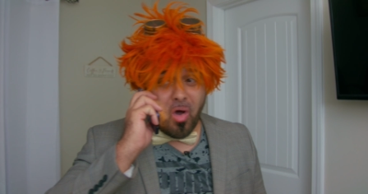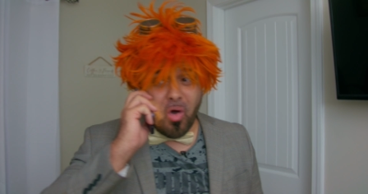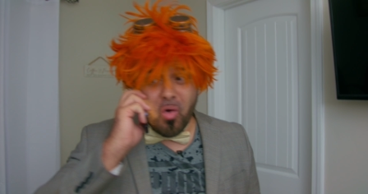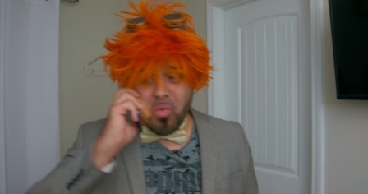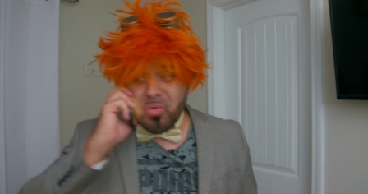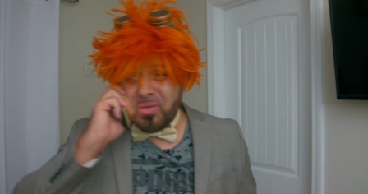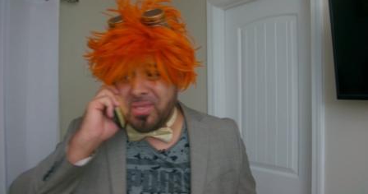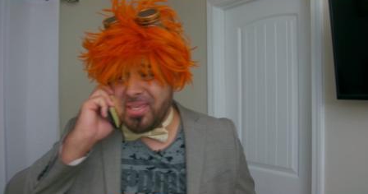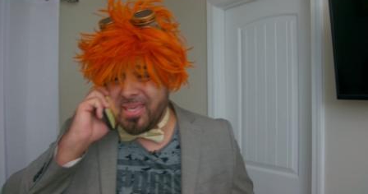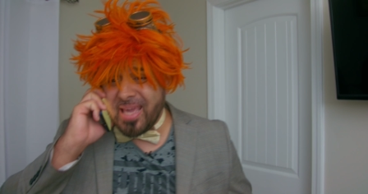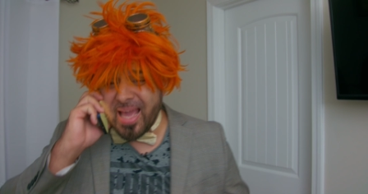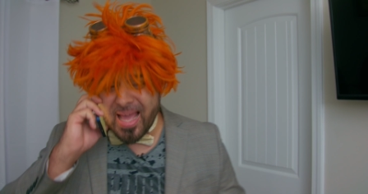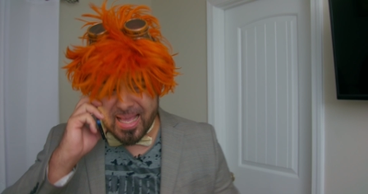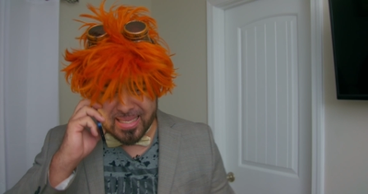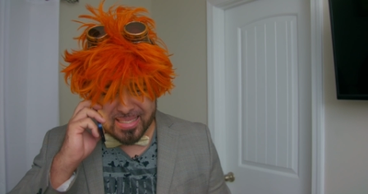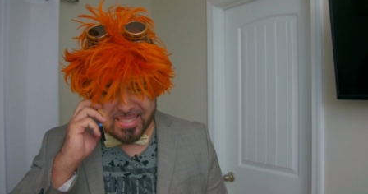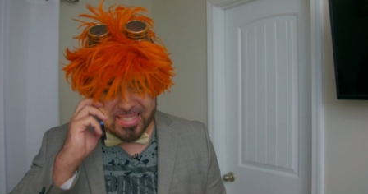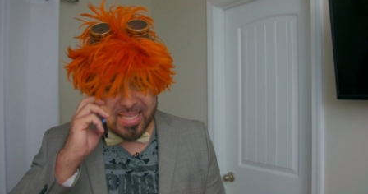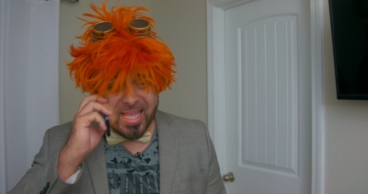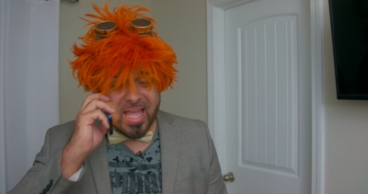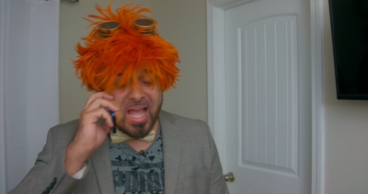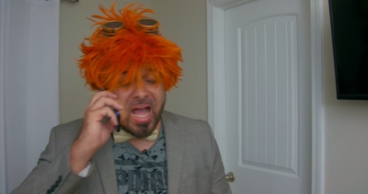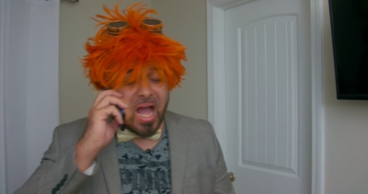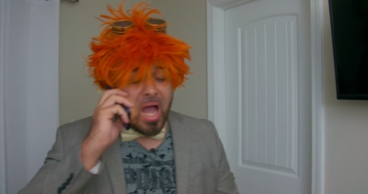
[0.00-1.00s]
Oh
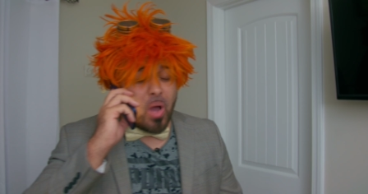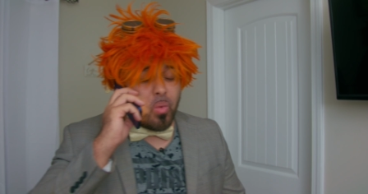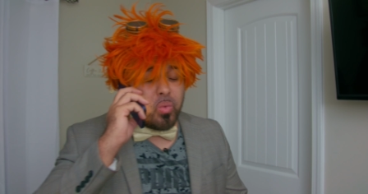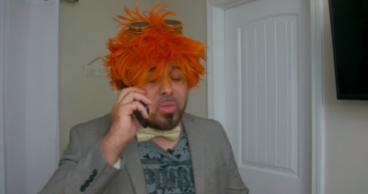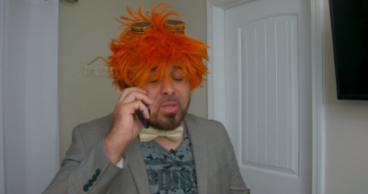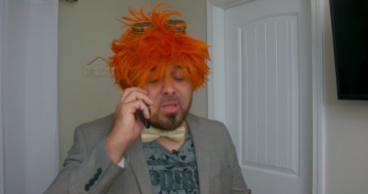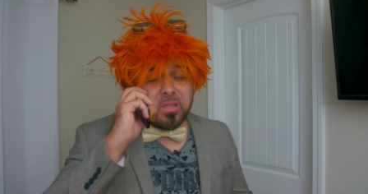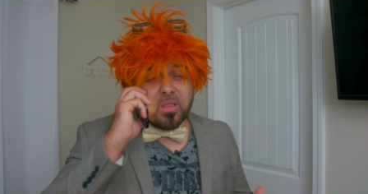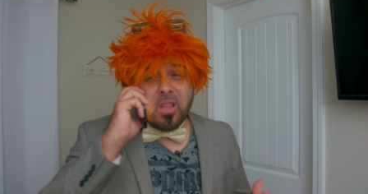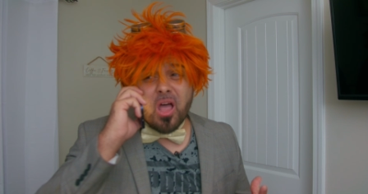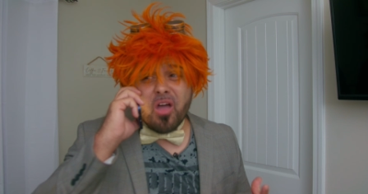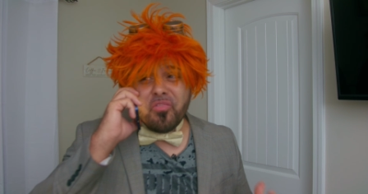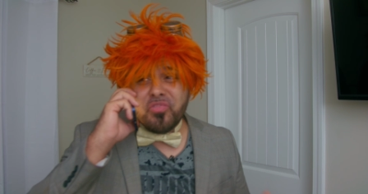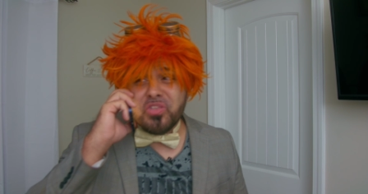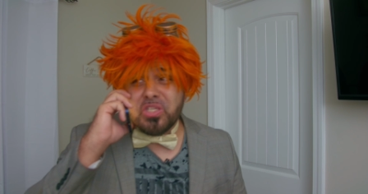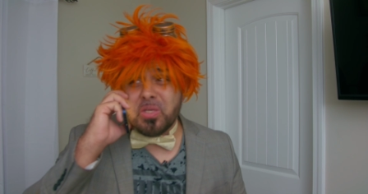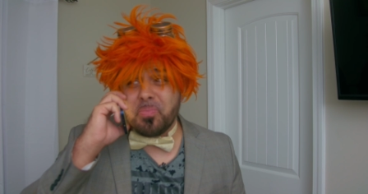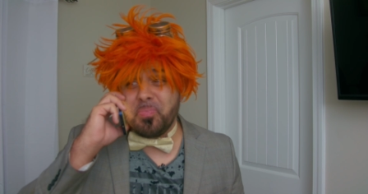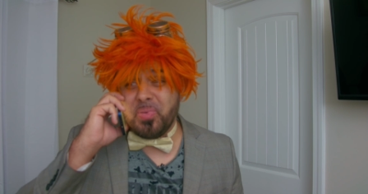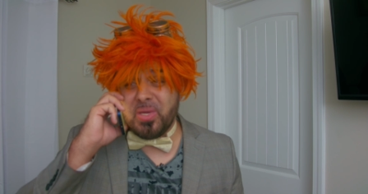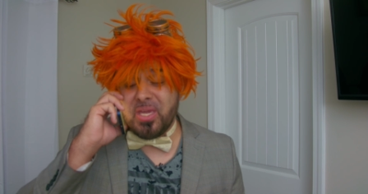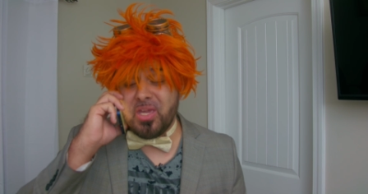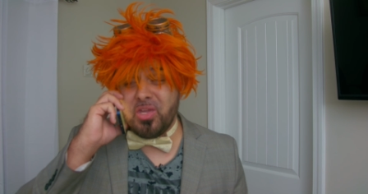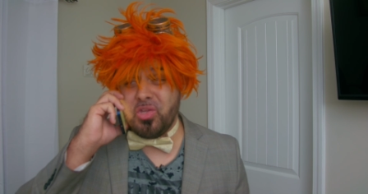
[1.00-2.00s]
yes, I would love to
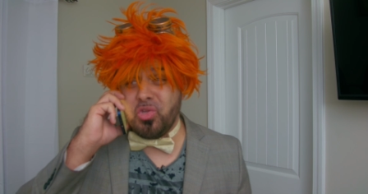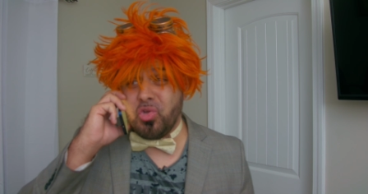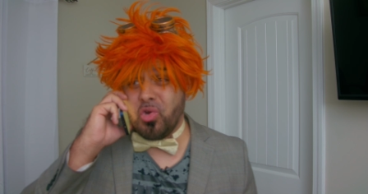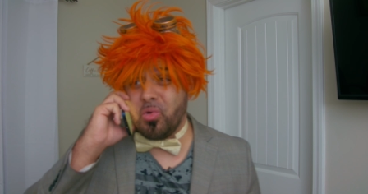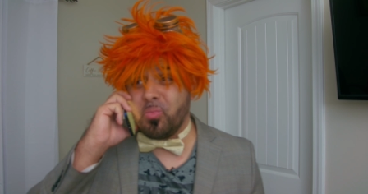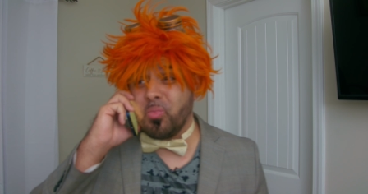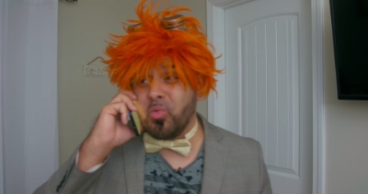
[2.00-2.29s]
be in your